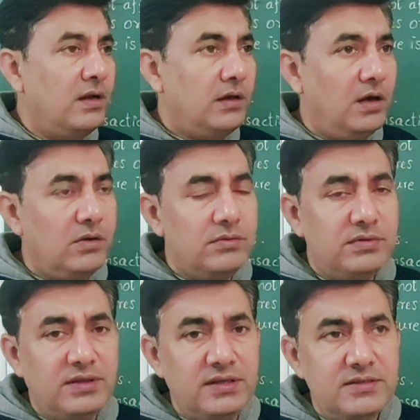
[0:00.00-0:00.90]

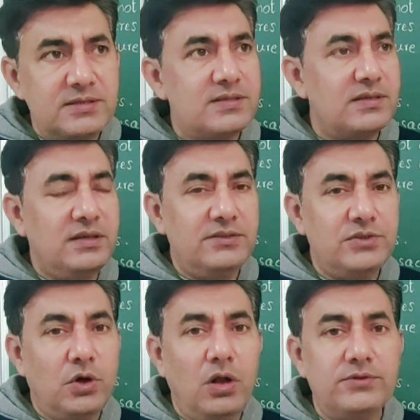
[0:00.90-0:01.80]
Now, this
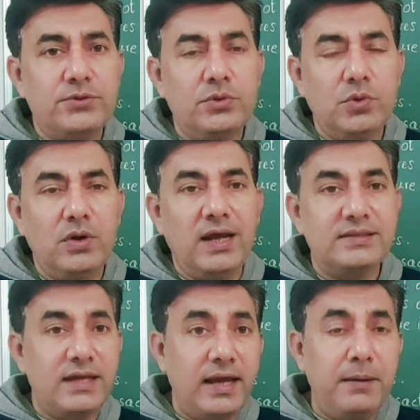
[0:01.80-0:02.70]
is also known
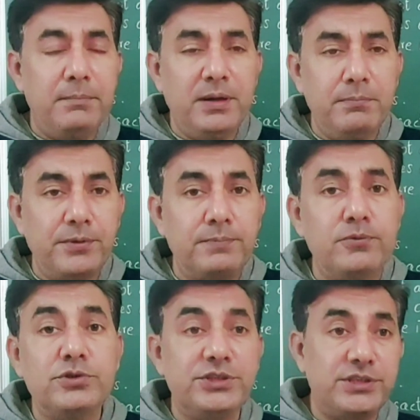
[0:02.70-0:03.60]
as MM
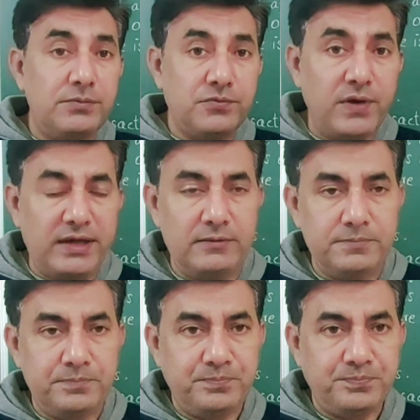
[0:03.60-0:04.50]
Proposition
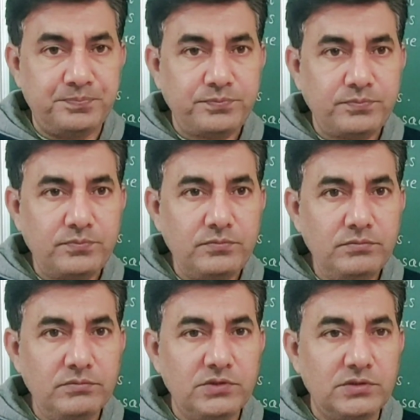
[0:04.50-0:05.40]
1.
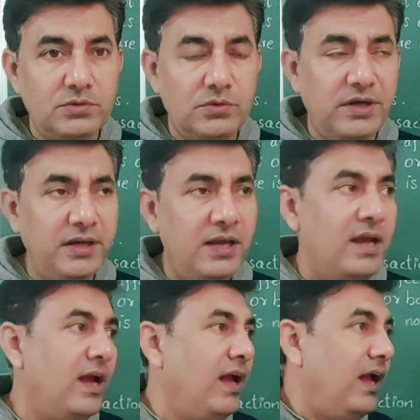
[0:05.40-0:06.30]
Okay,
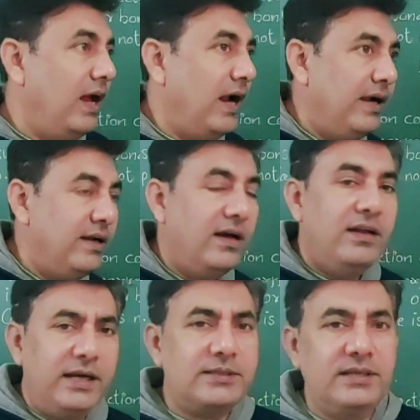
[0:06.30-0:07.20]
and
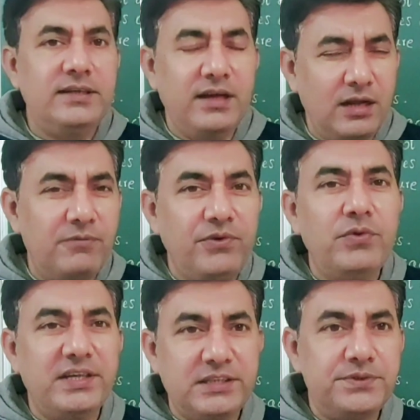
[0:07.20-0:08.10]
let's see, there are few
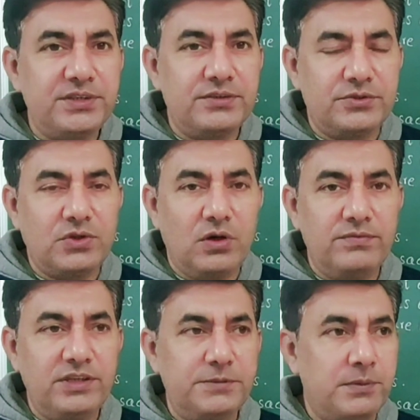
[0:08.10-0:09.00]
assumptions
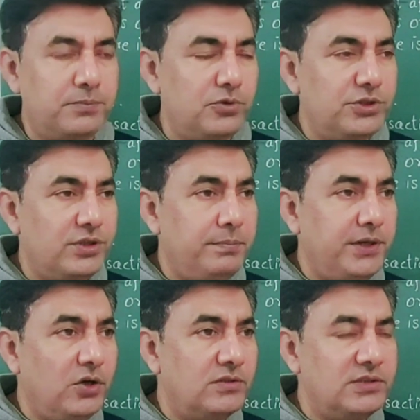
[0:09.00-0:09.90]
of this proposition,
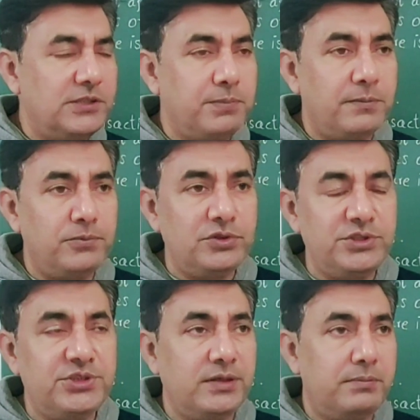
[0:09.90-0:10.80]
because this
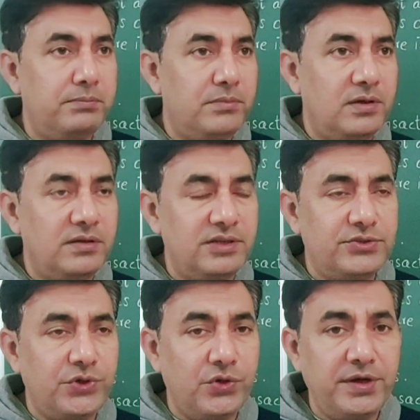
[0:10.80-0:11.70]
proposition,
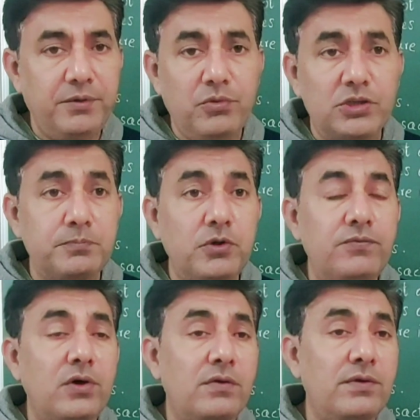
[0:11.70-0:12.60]
this theory was put
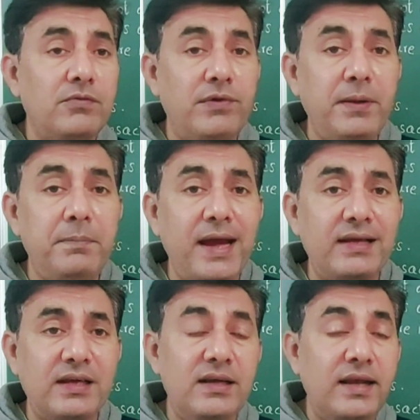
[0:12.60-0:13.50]
forward way
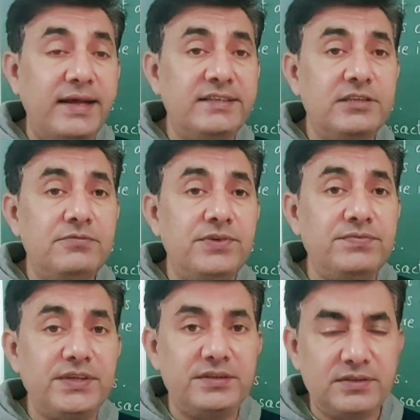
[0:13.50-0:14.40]
back in
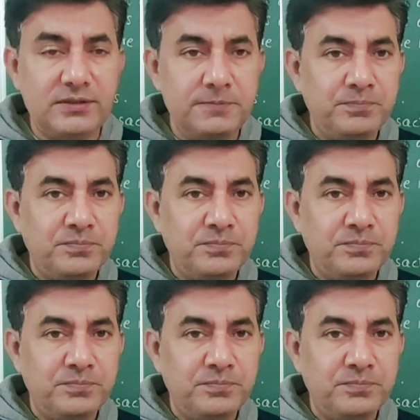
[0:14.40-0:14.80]
1950s.